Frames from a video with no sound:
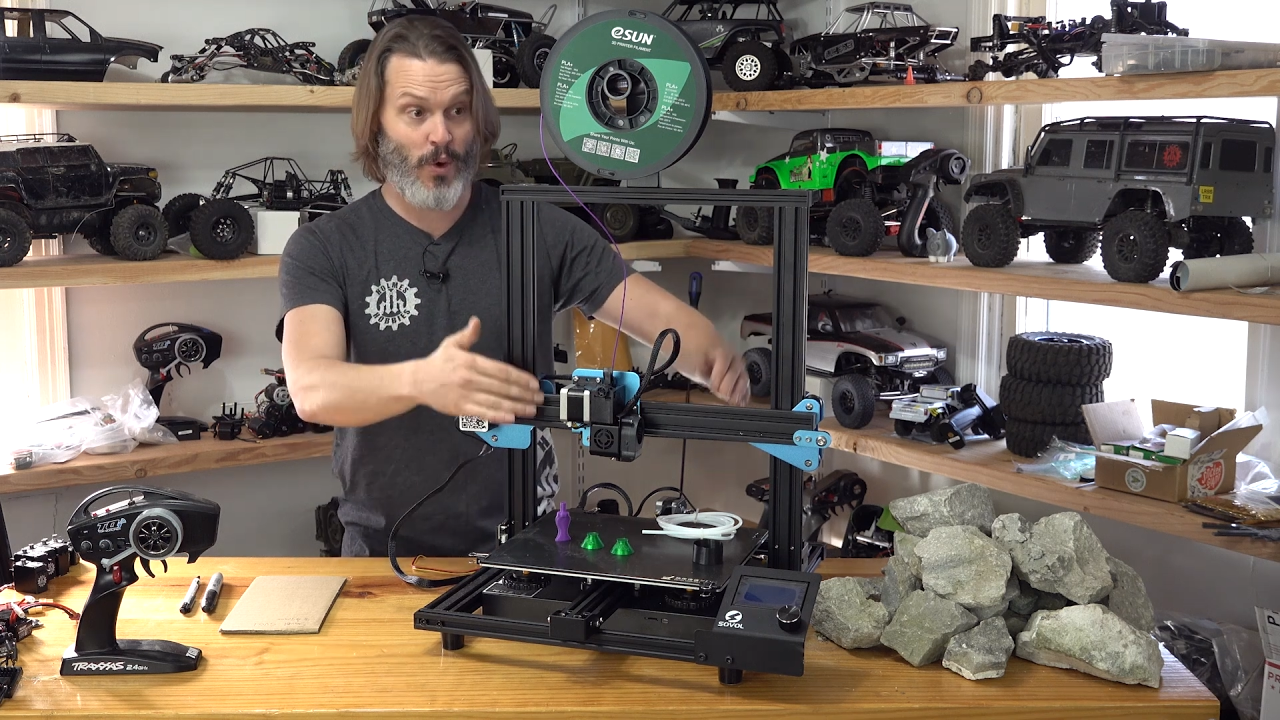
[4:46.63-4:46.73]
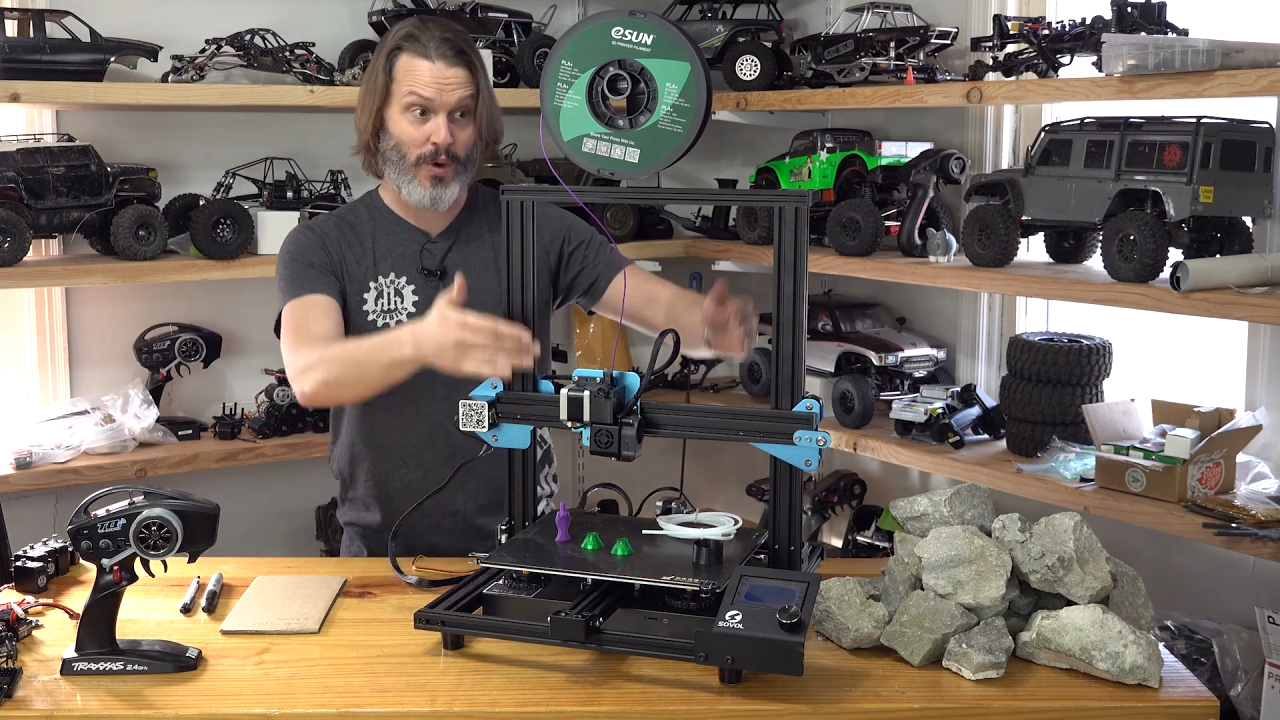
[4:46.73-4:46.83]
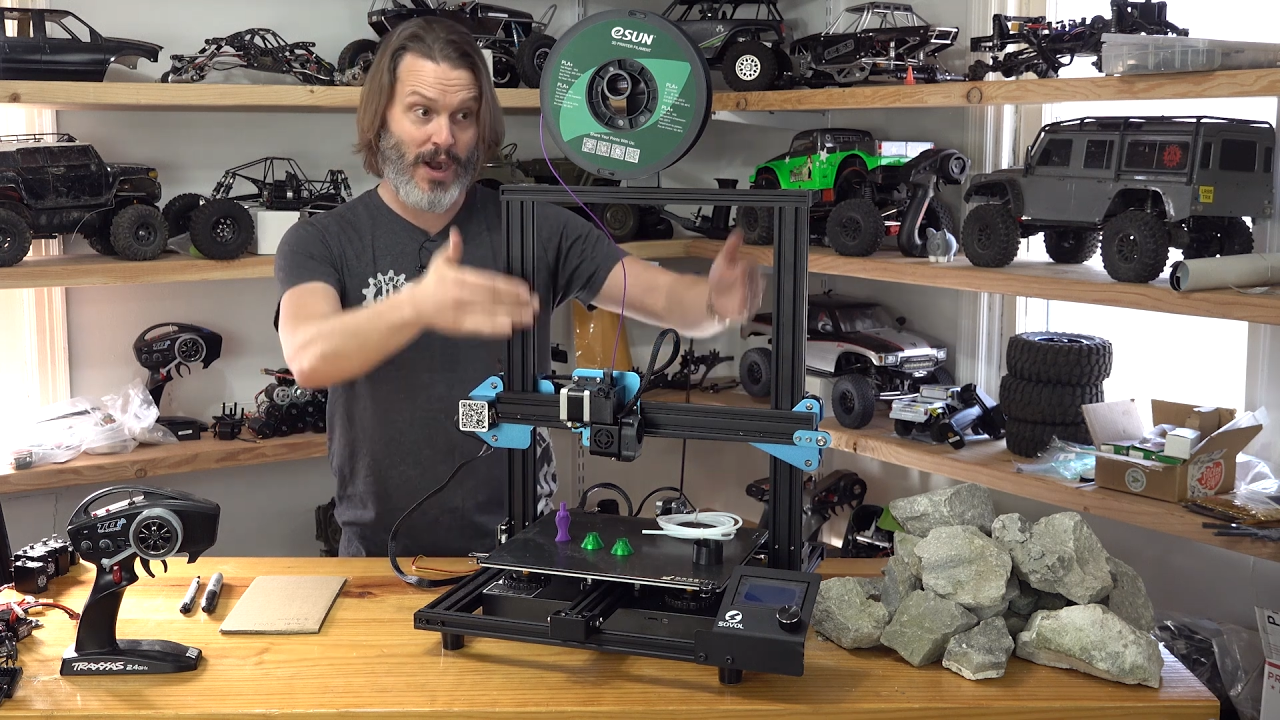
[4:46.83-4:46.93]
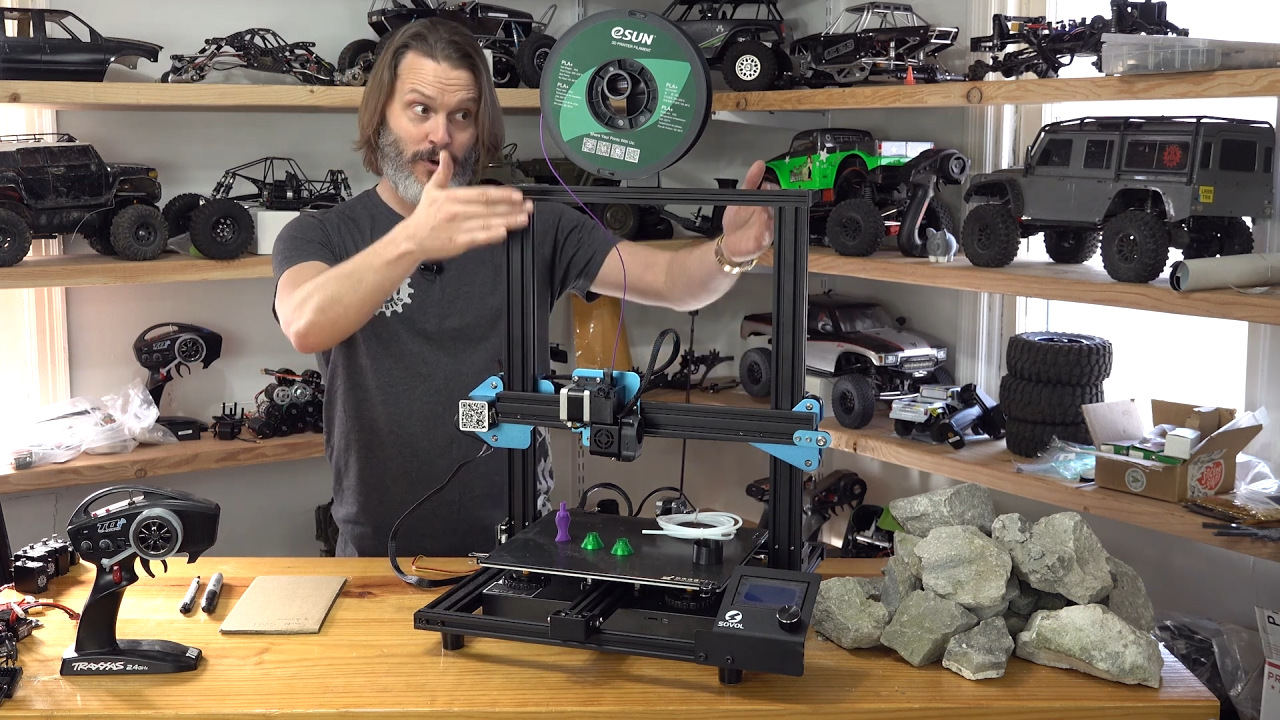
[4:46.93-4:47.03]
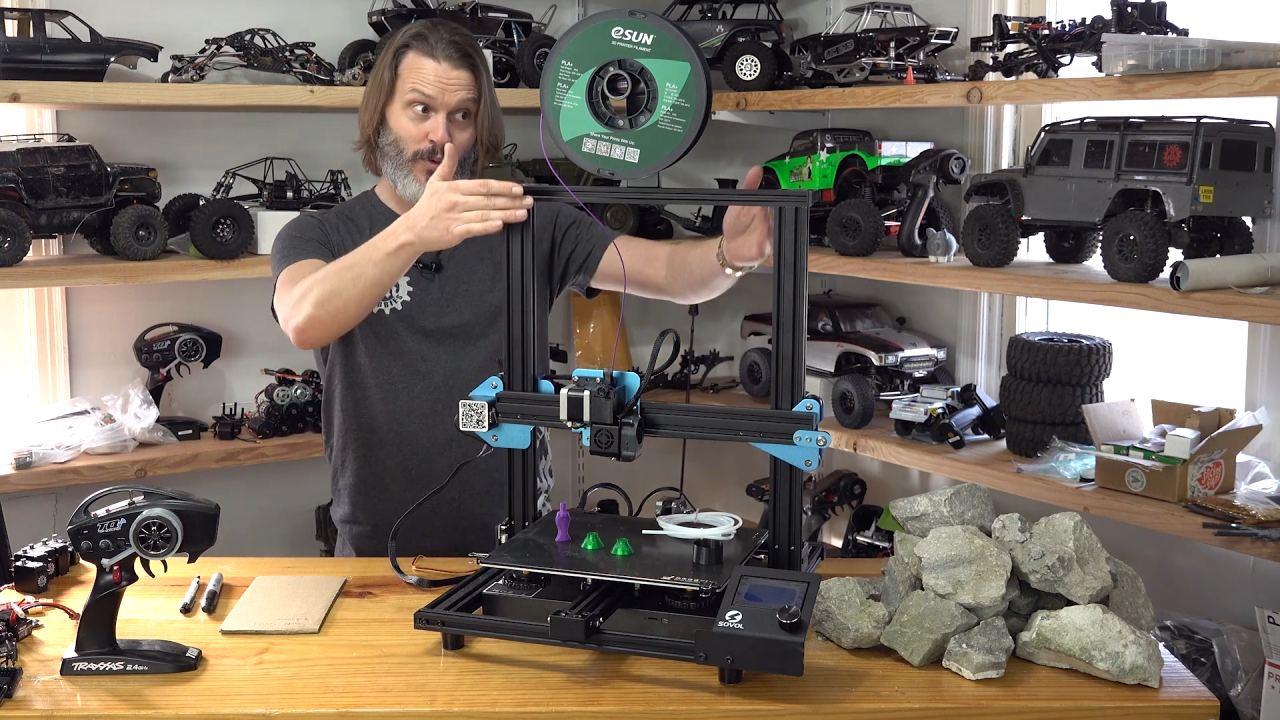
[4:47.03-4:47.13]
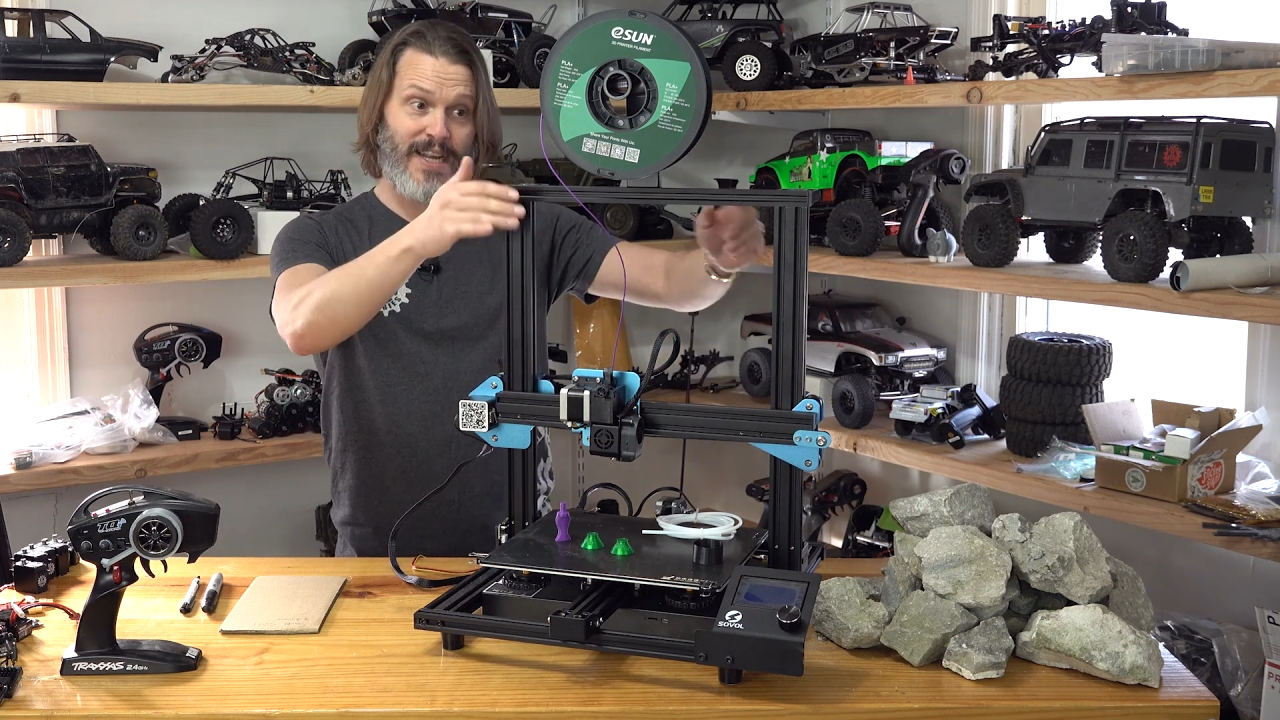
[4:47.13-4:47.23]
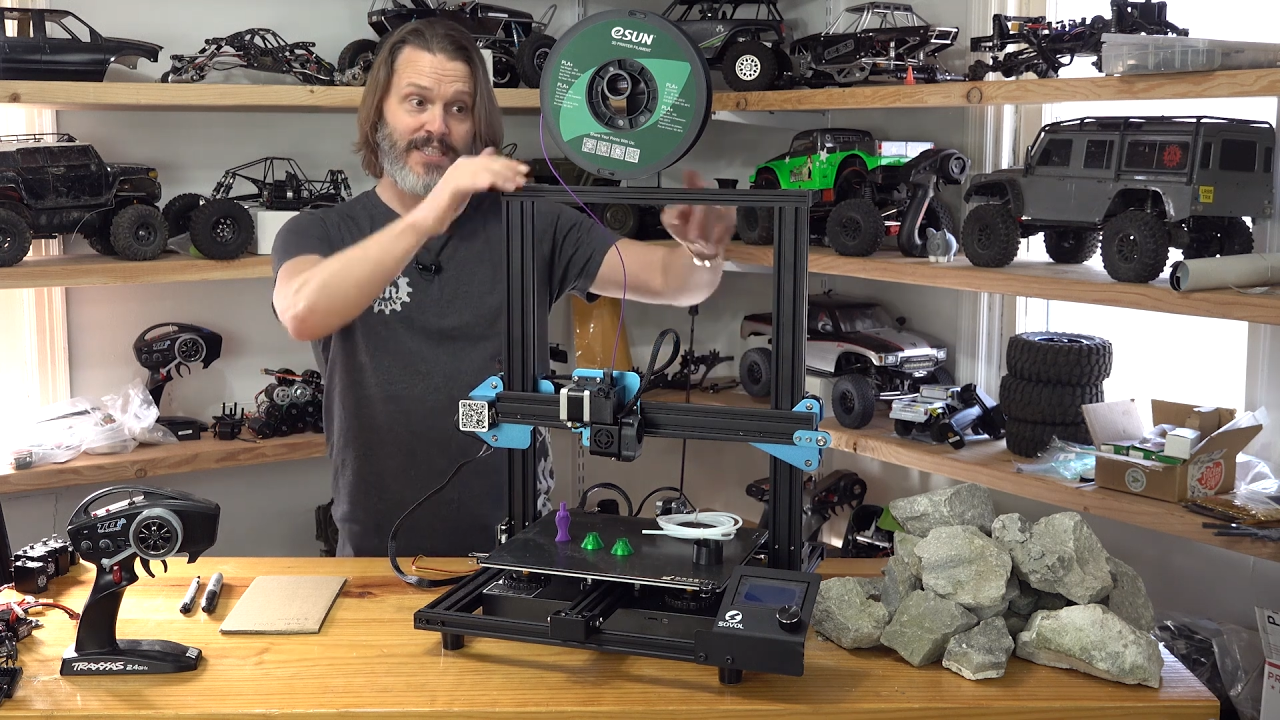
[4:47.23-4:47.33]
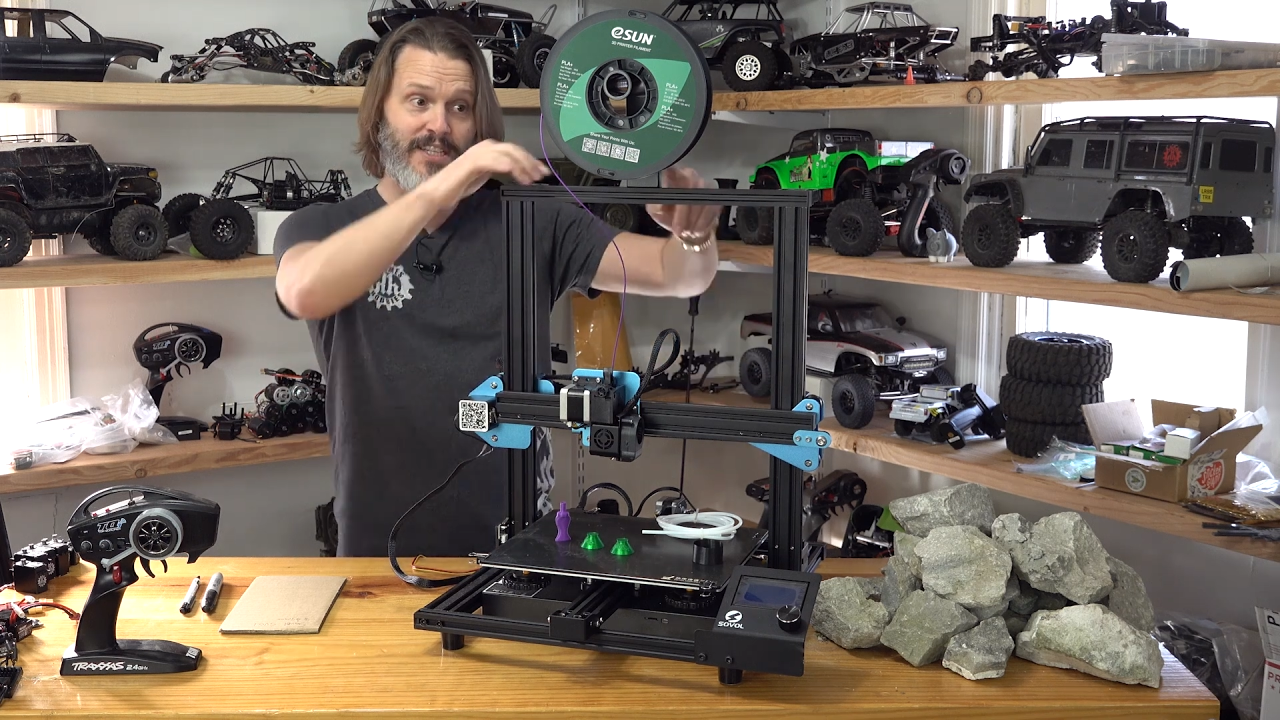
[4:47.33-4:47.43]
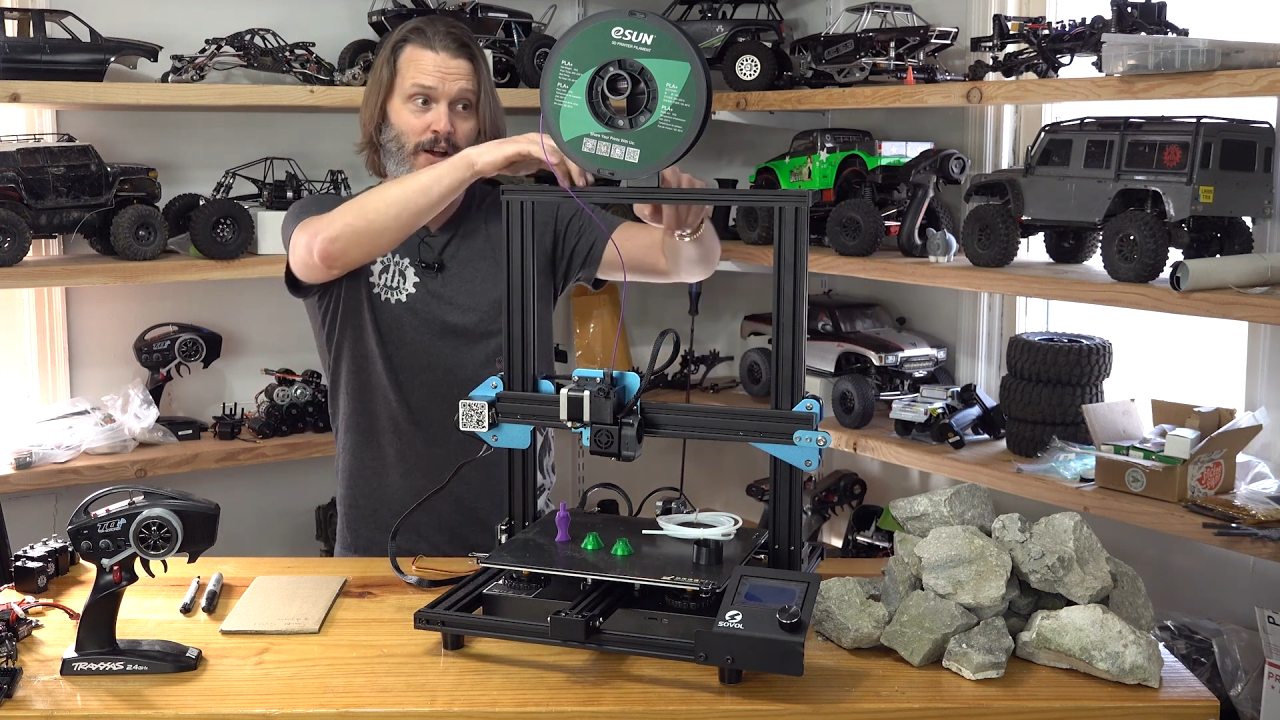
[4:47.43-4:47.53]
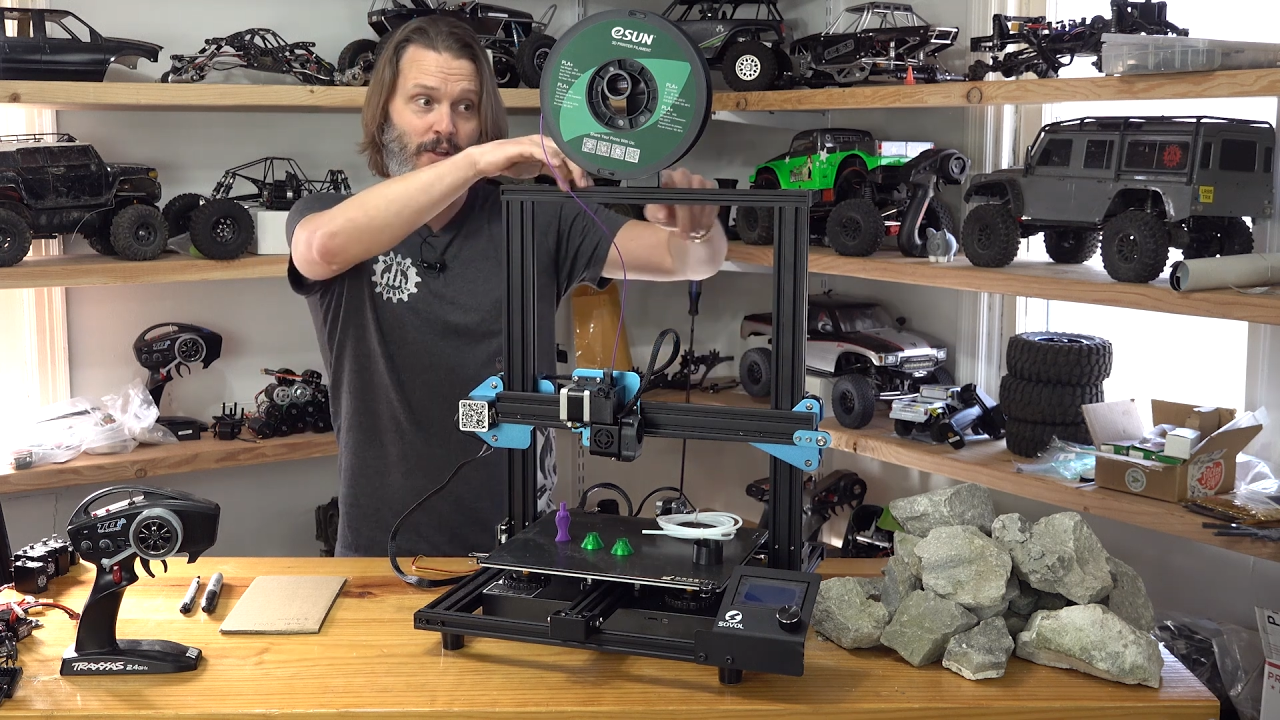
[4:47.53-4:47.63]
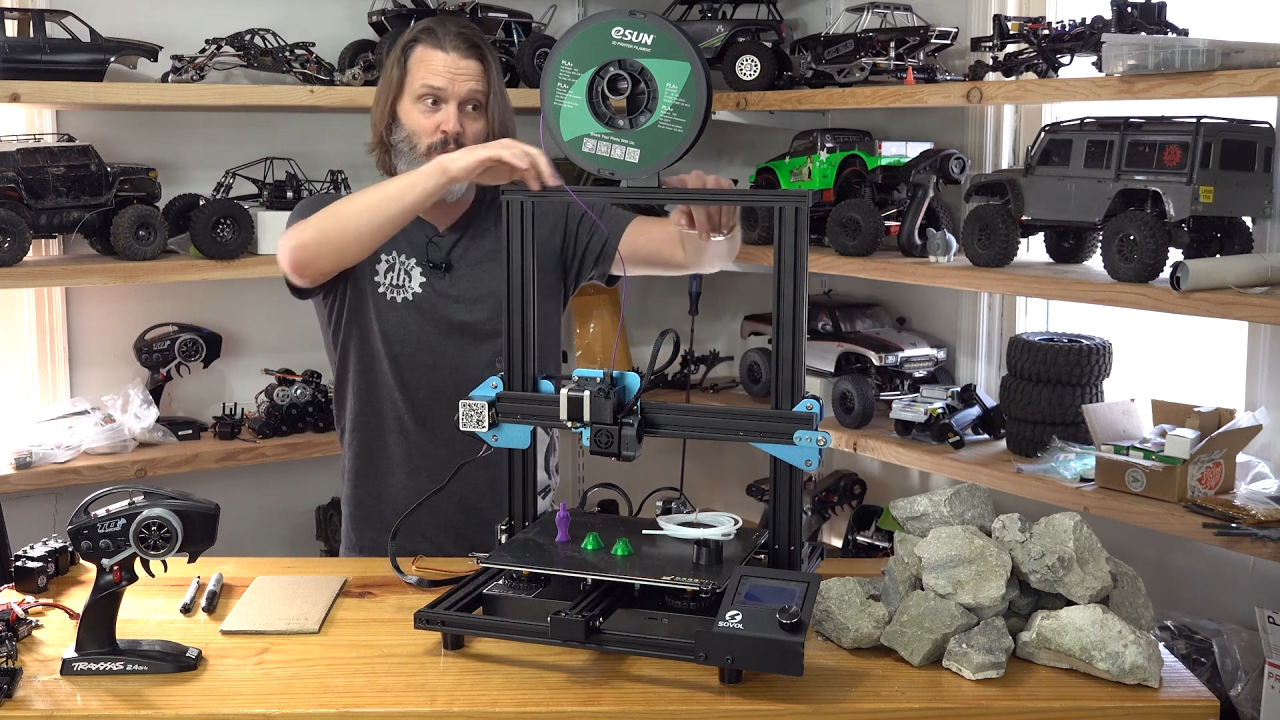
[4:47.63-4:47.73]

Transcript: or I raise it all the